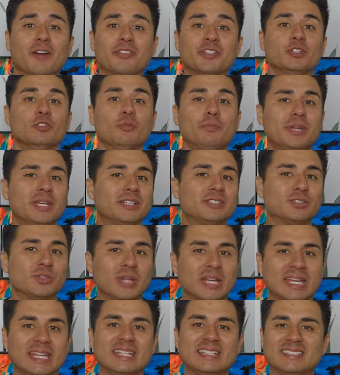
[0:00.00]
of the new
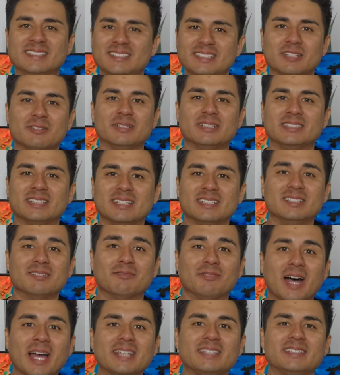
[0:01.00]
Pixel 8 series
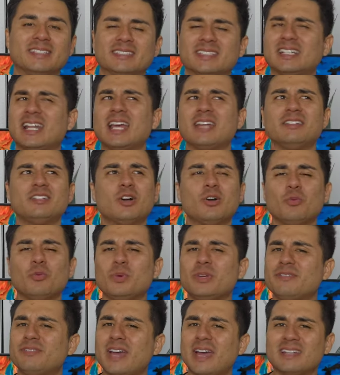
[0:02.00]
devices. And I know
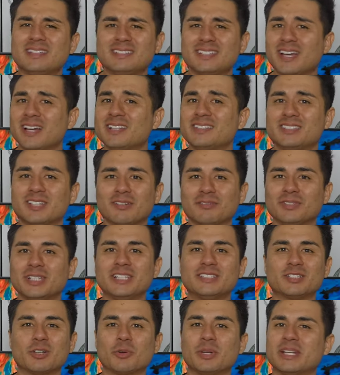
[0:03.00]
we've had tons of
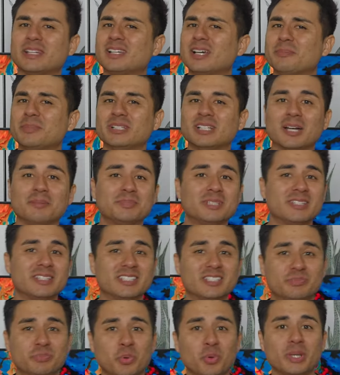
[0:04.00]
leaks already coming up to
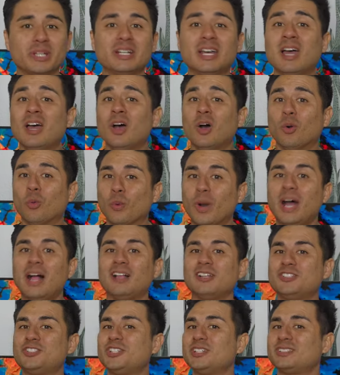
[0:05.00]
this point.
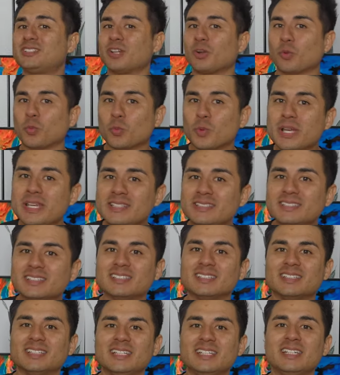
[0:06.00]
Well, just
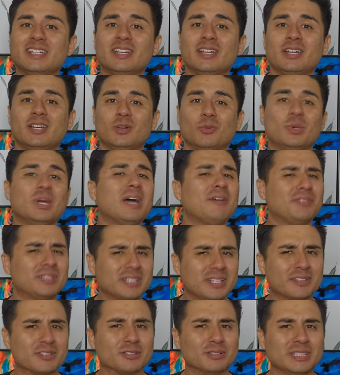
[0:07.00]
recently, we have
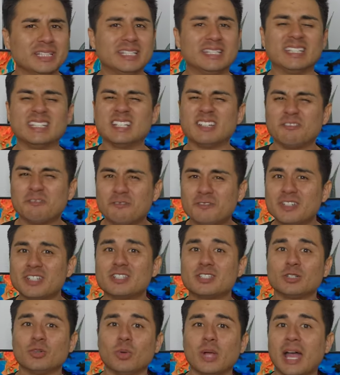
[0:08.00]
another leak, an
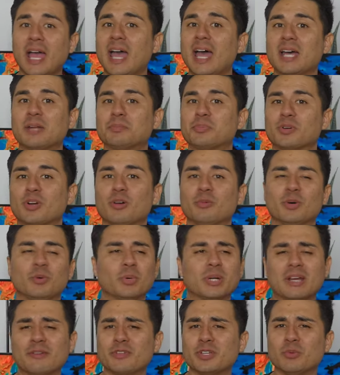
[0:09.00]
official ad promo,
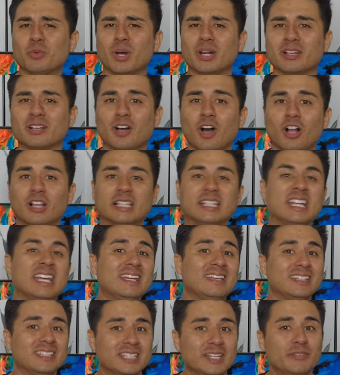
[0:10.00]
whatever you want to call it,
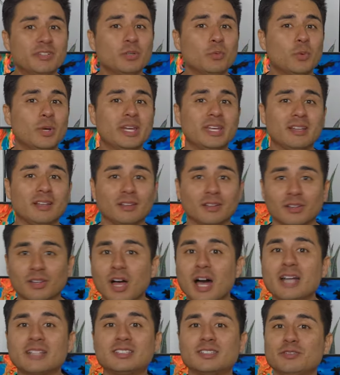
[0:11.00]
giving away
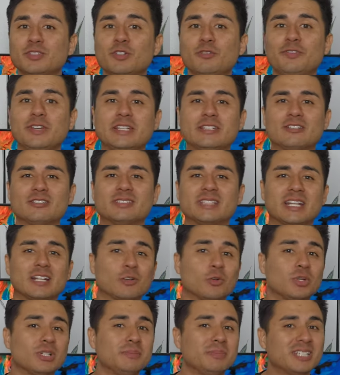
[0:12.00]
lots of new features that
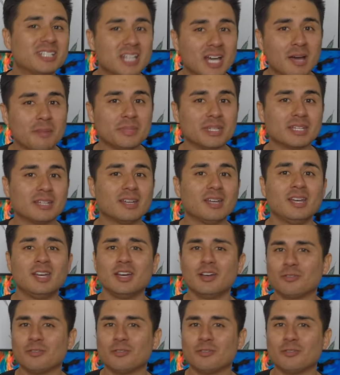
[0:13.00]
are going to be coming